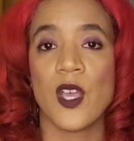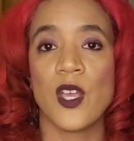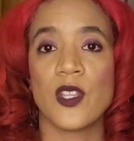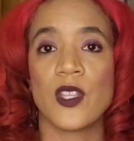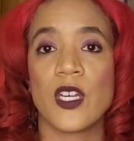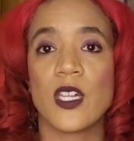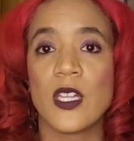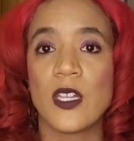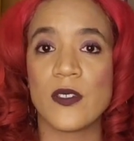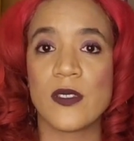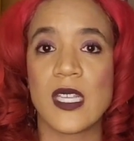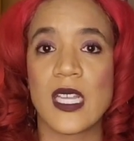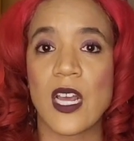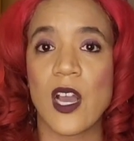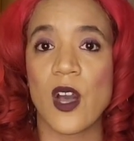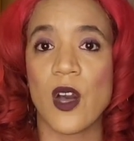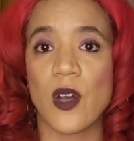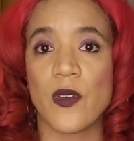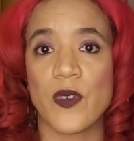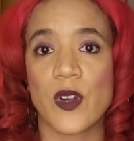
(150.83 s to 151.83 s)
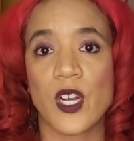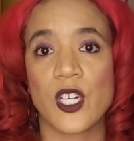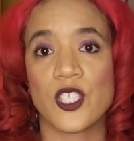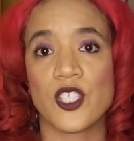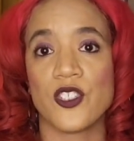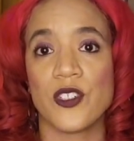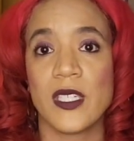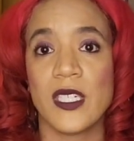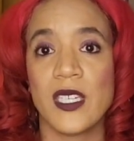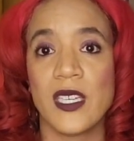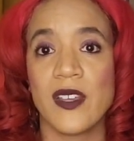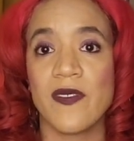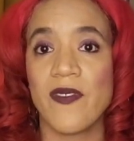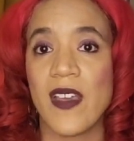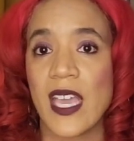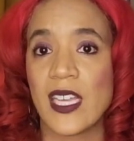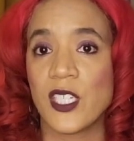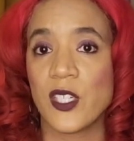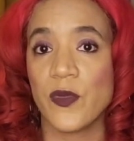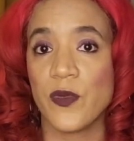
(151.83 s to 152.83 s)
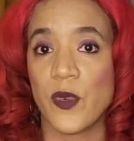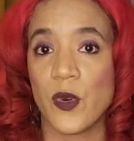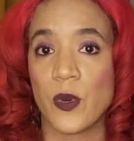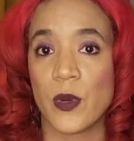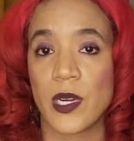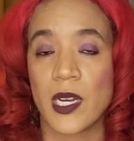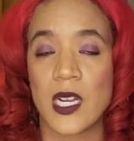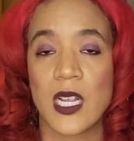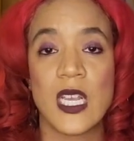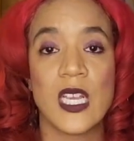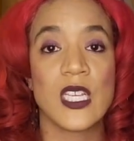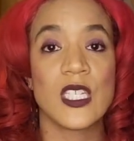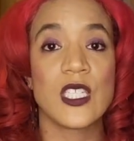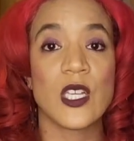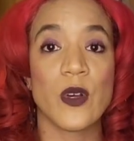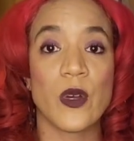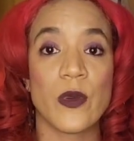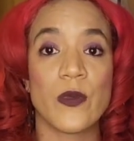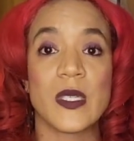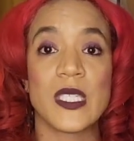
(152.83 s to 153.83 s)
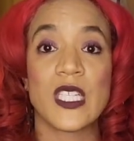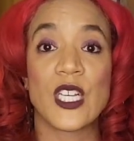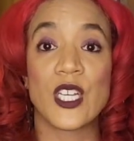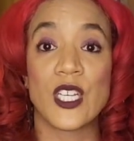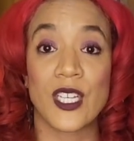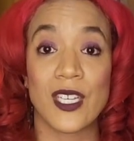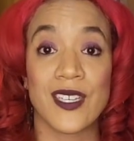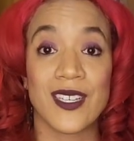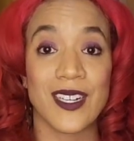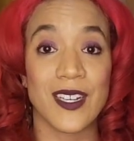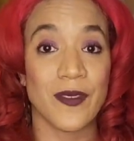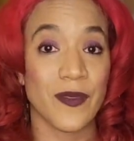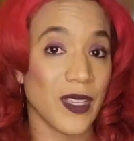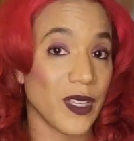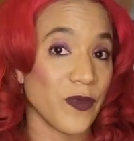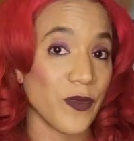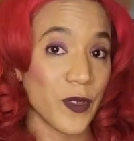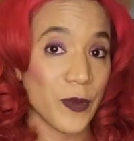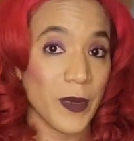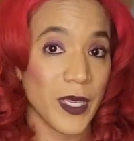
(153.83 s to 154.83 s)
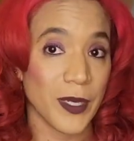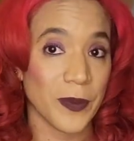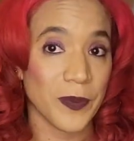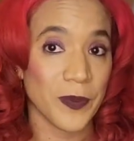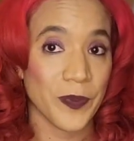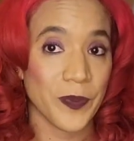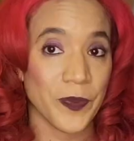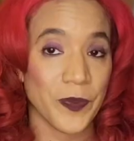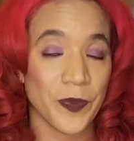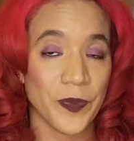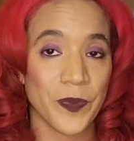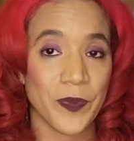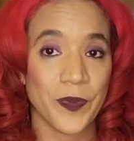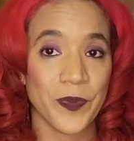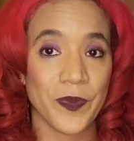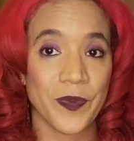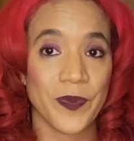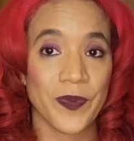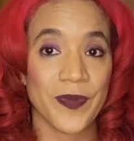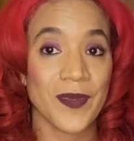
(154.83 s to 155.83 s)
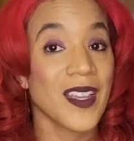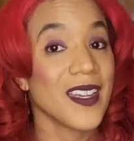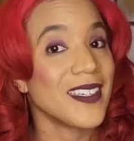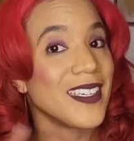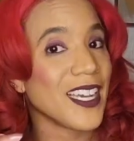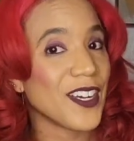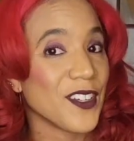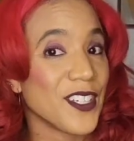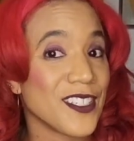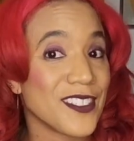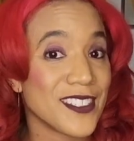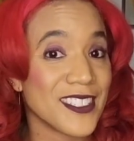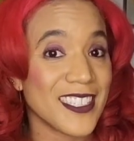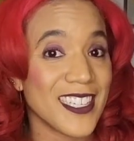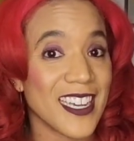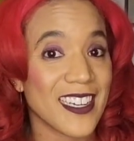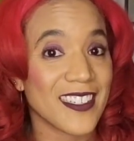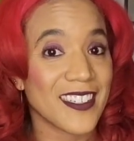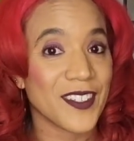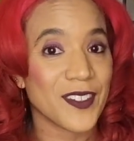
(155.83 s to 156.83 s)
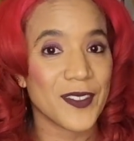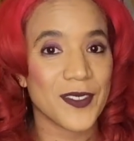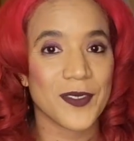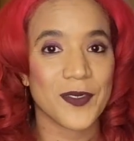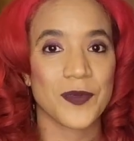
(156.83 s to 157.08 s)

The clothes that I offer are trendy and fashion-forward, so it was a good event for me. Now here's the negative.